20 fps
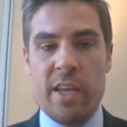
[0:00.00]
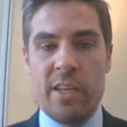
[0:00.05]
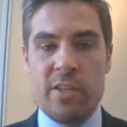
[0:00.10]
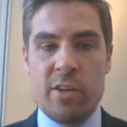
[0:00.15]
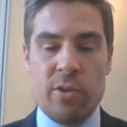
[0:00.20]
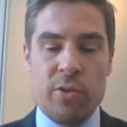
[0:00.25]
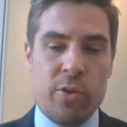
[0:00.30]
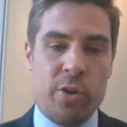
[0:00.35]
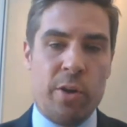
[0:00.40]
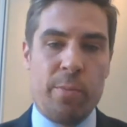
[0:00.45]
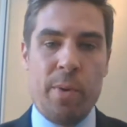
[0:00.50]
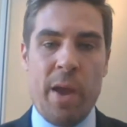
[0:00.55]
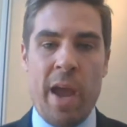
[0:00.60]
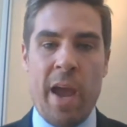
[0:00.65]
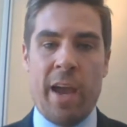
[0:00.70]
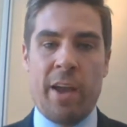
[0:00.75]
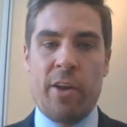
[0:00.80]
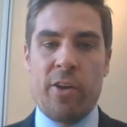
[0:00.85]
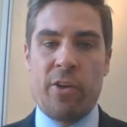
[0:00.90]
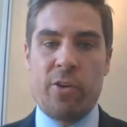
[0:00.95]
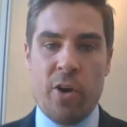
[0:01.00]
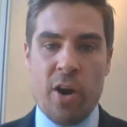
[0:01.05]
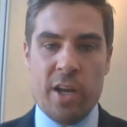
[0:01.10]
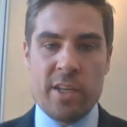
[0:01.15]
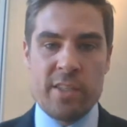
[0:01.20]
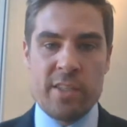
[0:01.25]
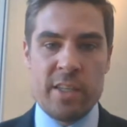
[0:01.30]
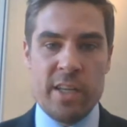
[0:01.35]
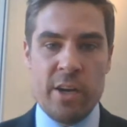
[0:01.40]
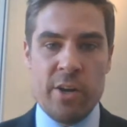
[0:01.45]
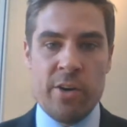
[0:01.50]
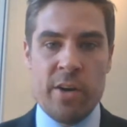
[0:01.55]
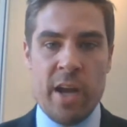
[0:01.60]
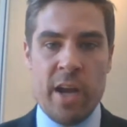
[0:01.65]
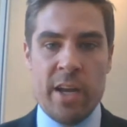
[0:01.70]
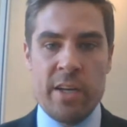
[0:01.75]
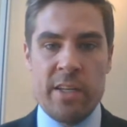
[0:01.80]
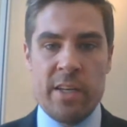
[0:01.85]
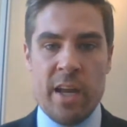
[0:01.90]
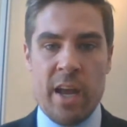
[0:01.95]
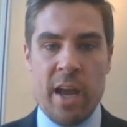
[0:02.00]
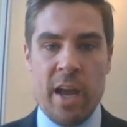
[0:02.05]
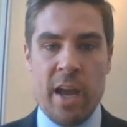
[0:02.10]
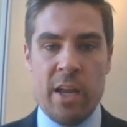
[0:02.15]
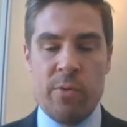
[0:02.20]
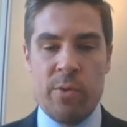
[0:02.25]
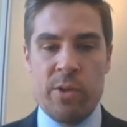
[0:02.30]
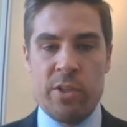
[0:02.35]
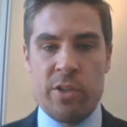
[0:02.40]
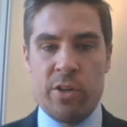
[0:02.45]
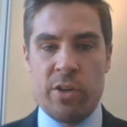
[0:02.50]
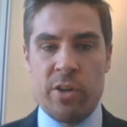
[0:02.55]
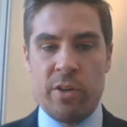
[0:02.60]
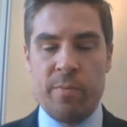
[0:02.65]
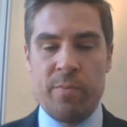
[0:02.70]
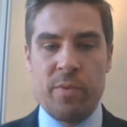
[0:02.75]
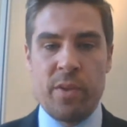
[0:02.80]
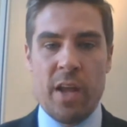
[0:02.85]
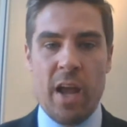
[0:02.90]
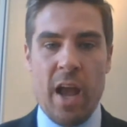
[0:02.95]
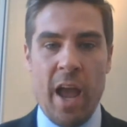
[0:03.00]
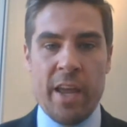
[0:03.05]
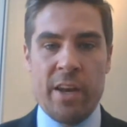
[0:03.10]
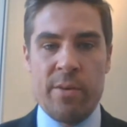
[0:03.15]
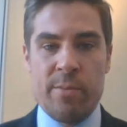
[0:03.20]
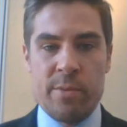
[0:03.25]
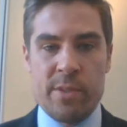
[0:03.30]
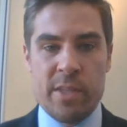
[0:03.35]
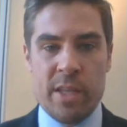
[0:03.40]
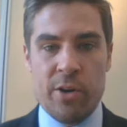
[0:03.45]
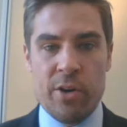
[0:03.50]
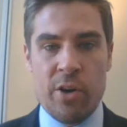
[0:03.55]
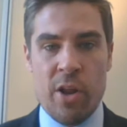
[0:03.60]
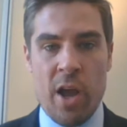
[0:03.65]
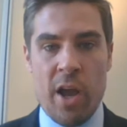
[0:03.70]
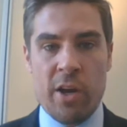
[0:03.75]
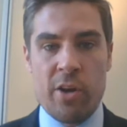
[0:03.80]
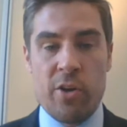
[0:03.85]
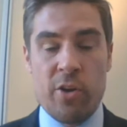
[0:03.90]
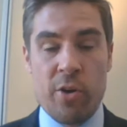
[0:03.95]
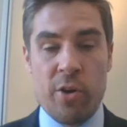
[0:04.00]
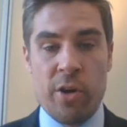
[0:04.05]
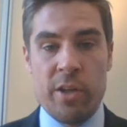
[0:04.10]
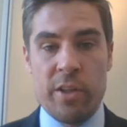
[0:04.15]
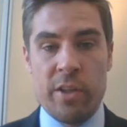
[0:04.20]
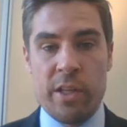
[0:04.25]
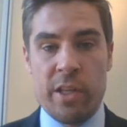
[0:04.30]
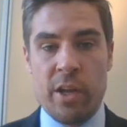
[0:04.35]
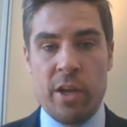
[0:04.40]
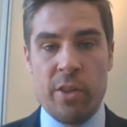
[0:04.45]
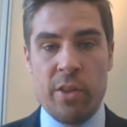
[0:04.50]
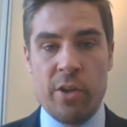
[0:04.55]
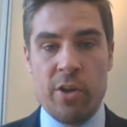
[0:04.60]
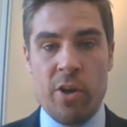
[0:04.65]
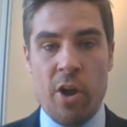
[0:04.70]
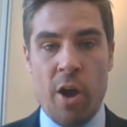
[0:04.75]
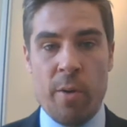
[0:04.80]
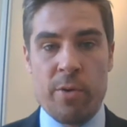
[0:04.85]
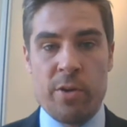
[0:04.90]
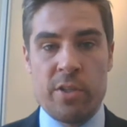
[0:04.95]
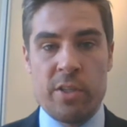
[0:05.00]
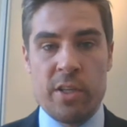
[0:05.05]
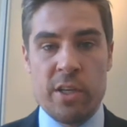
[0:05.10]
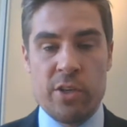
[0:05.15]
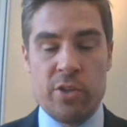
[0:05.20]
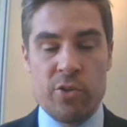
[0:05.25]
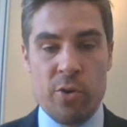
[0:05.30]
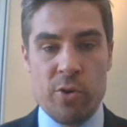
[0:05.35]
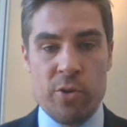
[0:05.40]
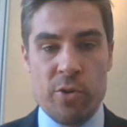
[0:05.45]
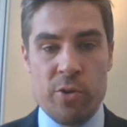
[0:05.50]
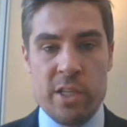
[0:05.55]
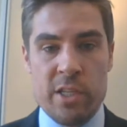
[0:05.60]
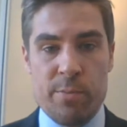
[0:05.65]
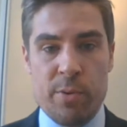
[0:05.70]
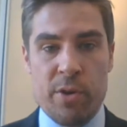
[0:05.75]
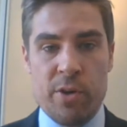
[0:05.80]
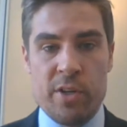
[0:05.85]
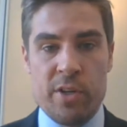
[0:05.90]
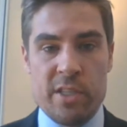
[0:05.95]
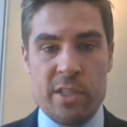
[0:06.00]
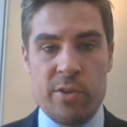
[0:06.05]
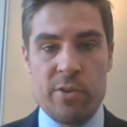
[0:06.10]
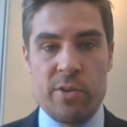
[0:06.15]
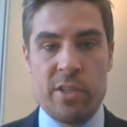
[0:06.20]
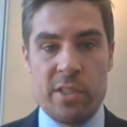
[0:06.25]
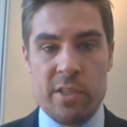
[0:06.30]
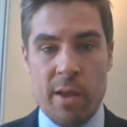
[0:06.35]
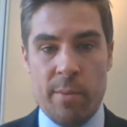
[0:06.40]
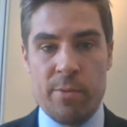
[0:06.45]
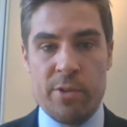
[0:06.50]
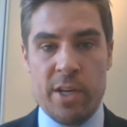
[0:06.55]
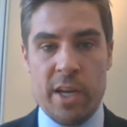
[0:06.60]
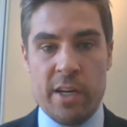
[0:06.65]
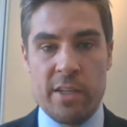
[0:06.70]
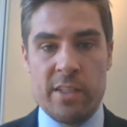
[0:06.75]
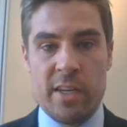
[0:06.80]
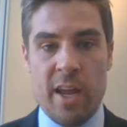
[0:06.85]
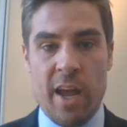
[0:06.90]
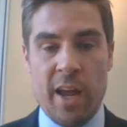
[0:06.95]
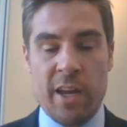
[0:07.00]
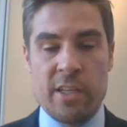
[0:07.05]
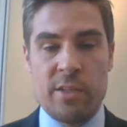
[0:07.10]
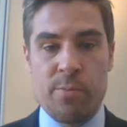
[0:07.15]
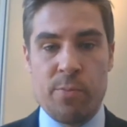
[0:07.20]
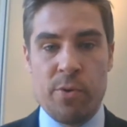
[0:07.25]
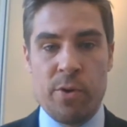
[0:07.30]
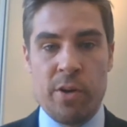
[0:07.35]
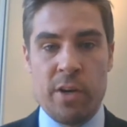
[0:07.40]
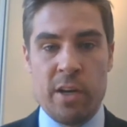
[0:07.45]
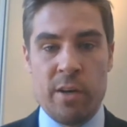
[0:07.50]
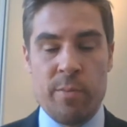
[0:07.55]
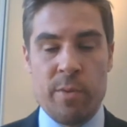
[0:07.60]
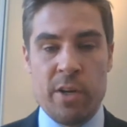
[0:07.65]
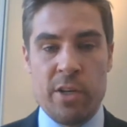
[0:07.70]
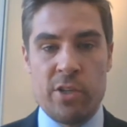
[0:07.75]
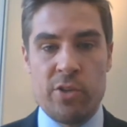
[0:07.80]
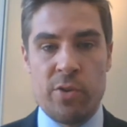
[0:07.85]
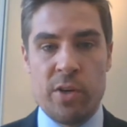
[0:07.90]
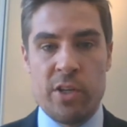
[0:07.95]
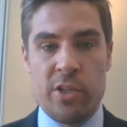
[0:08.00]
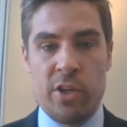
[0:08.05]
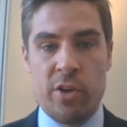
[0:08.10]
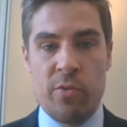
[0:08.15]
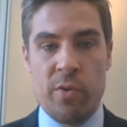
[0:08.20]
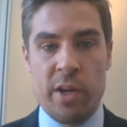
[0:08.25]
is to look back across the EAR 99, which are items that are not currently on the Commerce Control List, but are still subject to Export Administration